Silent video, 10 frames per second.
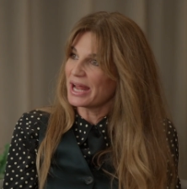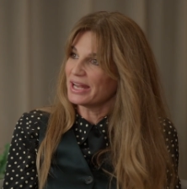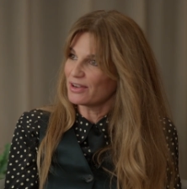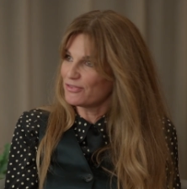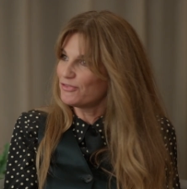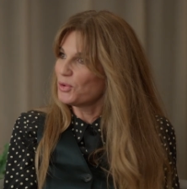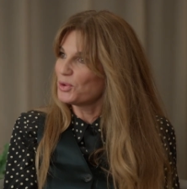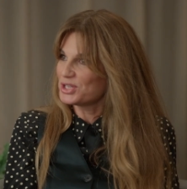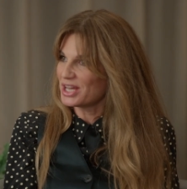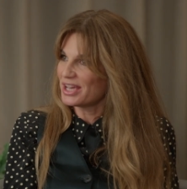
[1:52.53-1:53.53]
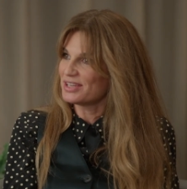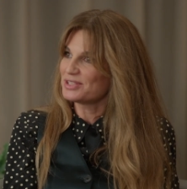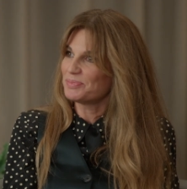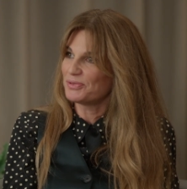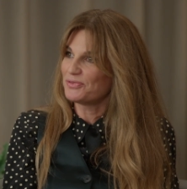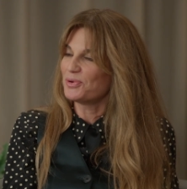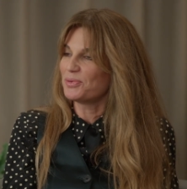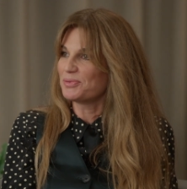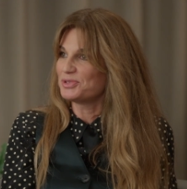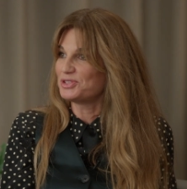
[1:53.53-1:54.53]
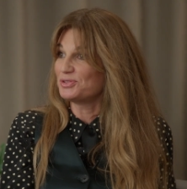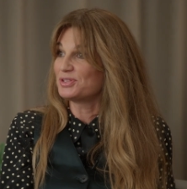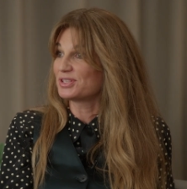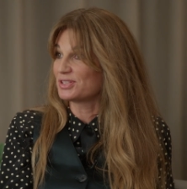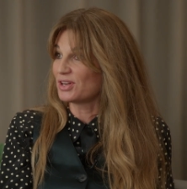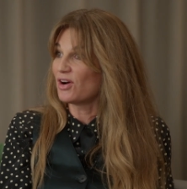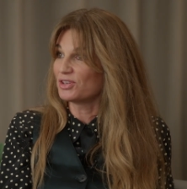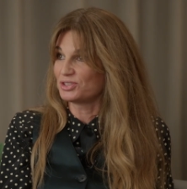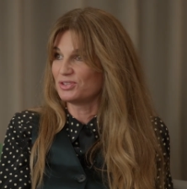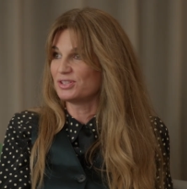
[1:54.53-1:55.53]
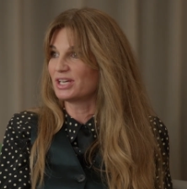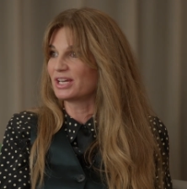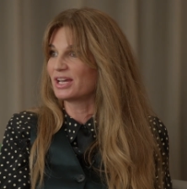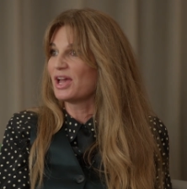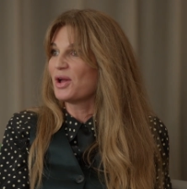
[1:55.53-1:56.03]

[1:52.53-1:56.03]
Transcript: panic, four days before we were due to start shooting,